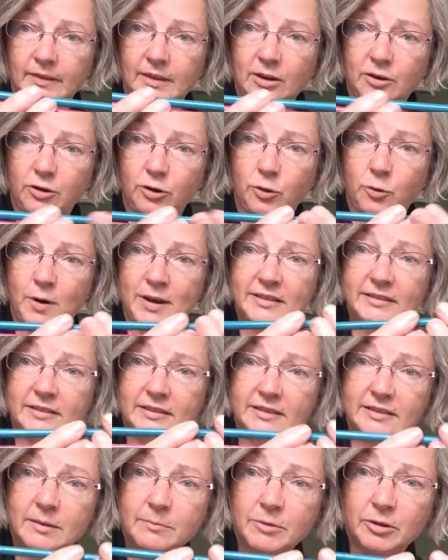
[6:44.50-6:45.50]
that are quite
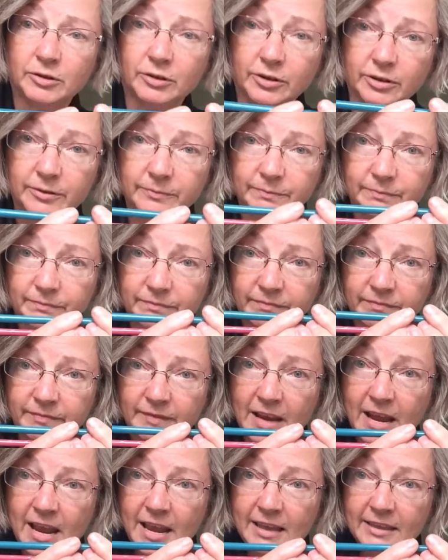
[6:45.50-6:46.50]
similar,
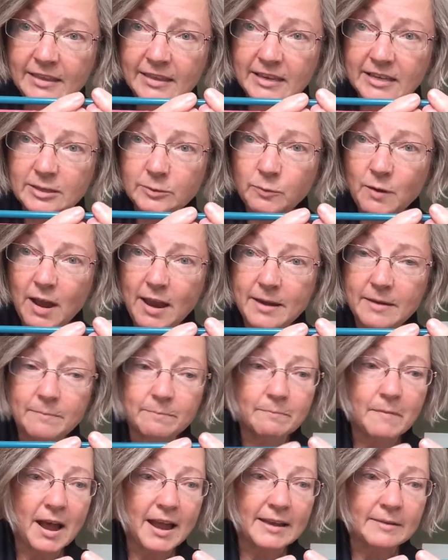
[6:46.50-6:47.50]
this
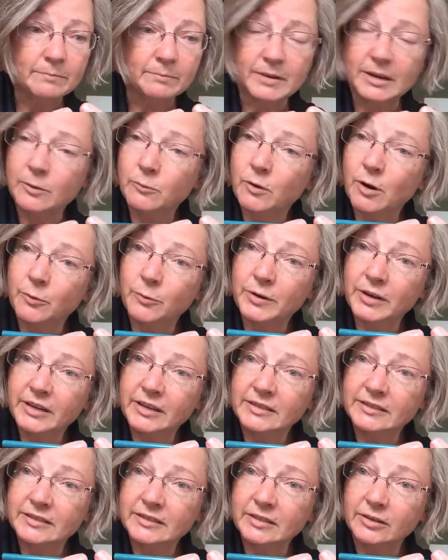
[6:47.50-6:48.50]
white might be what we
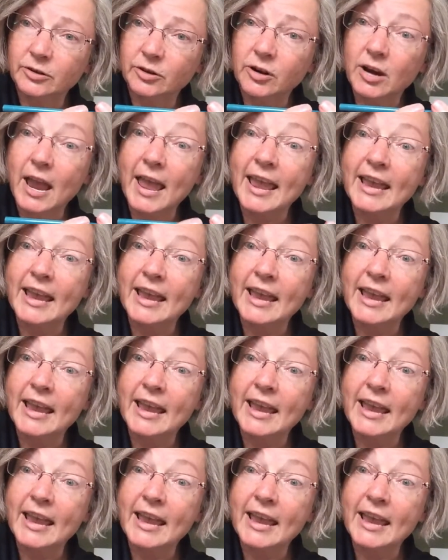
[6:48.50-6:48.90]
consider